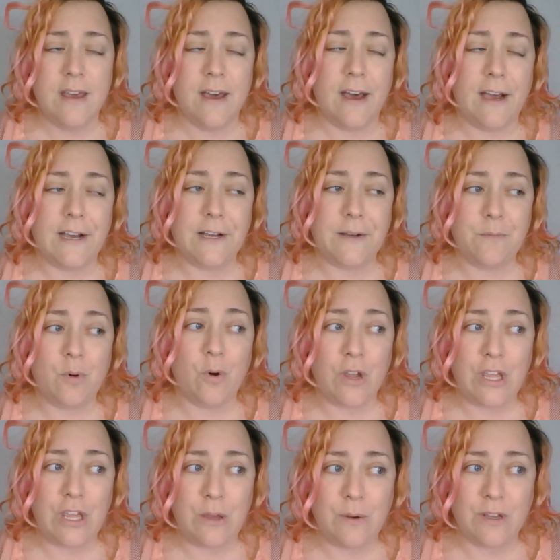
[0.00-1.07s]
or
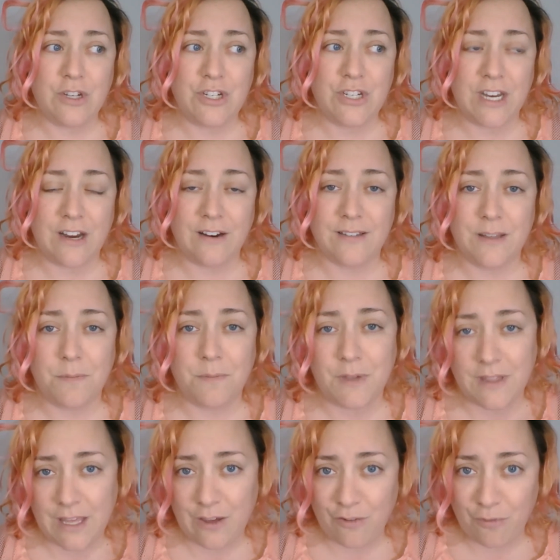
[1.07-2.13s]
you can share something
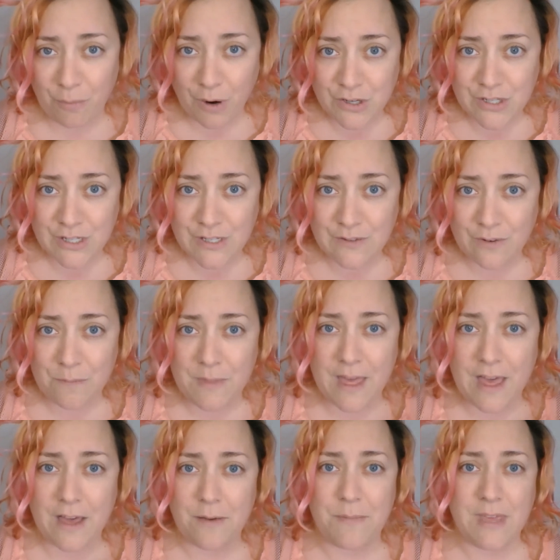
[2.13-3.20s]
that you've purchased from
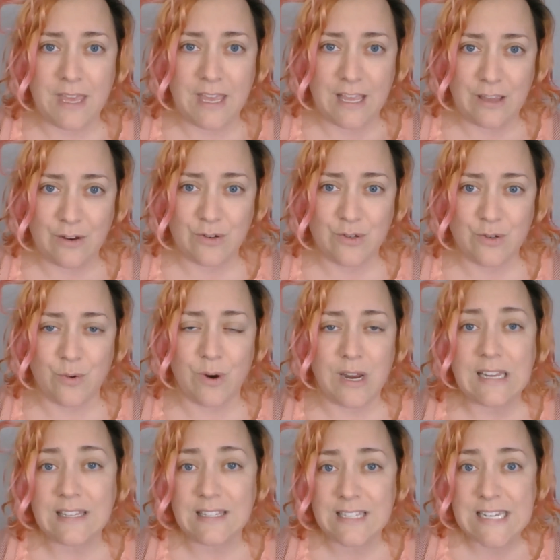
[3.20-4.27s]
them in your
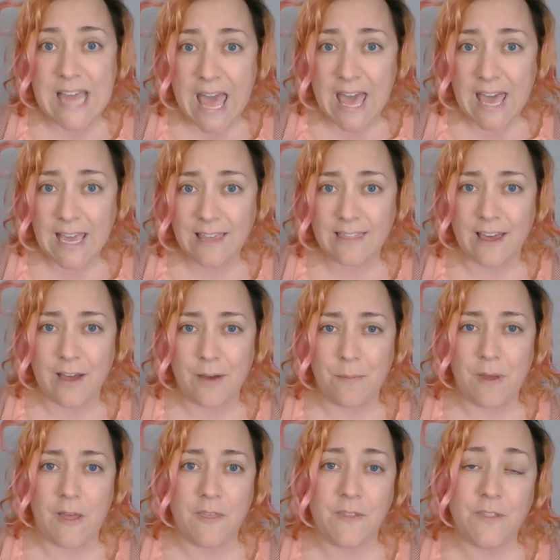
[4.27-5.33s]
stories, tag them,
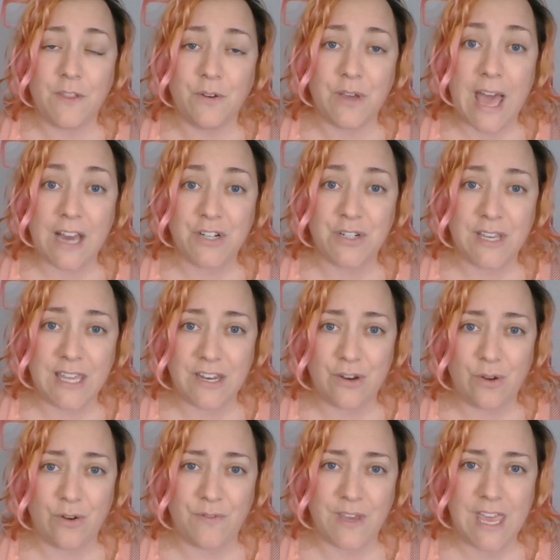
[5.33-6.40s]
and then they'll actually get a
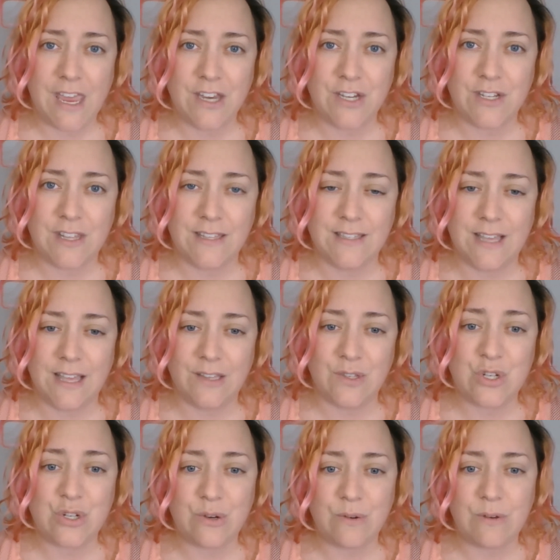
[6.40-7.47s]
notification that says,
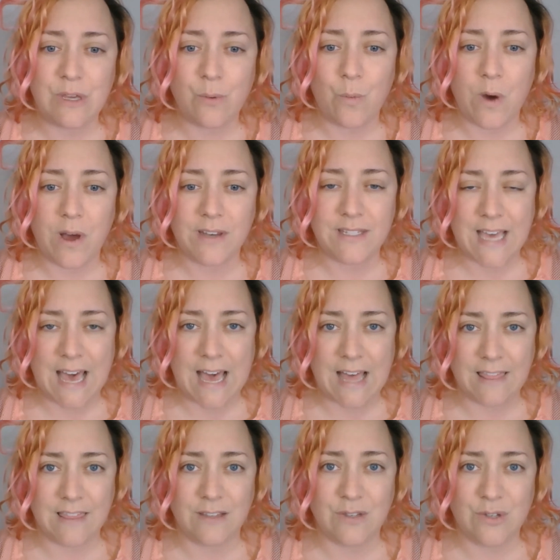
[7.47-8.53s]
do you want to add
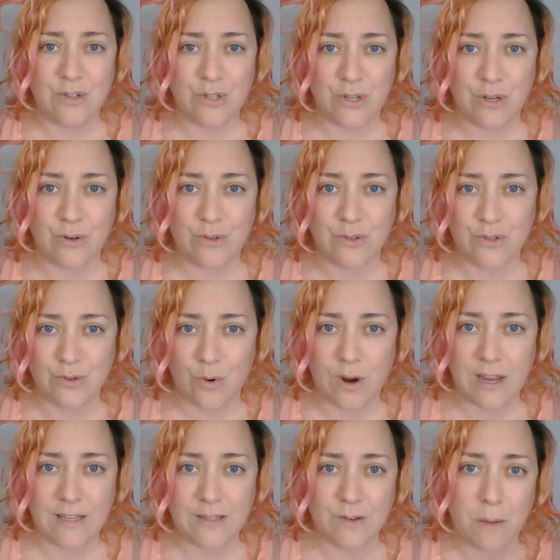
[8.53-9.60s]
this to your
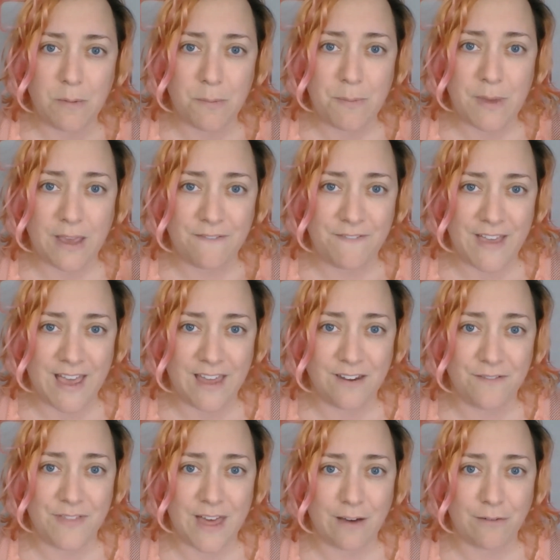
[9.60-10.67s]
story? So I'm a big fan of
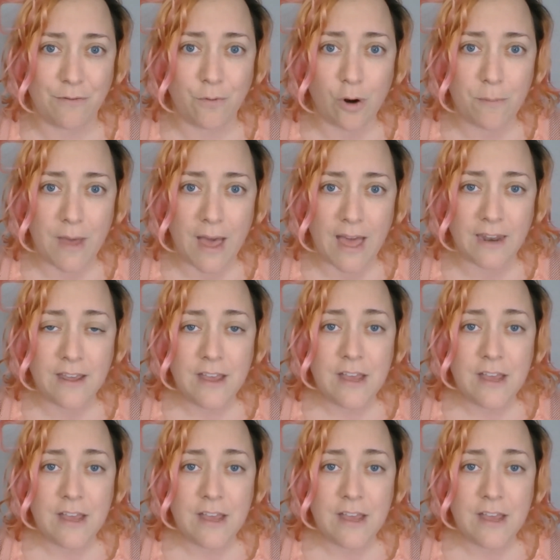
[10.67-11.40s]
that format